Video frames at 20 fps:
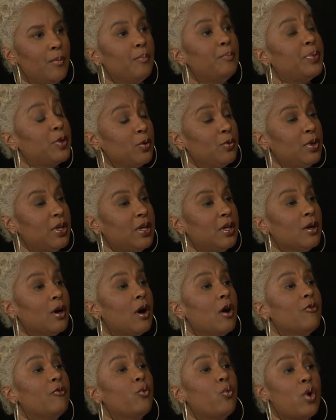beauty
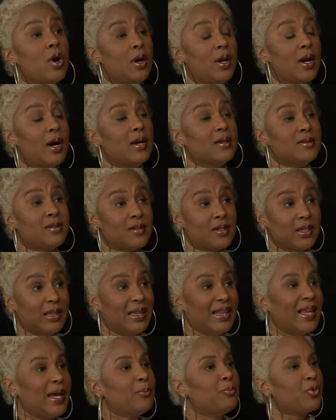of what a
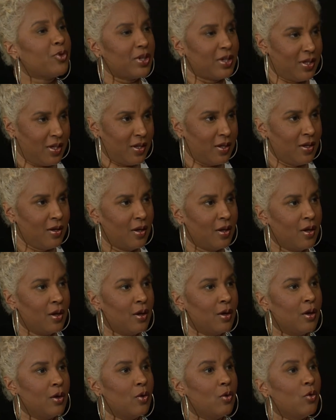celebrity
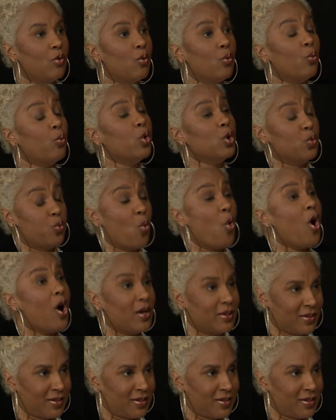would want,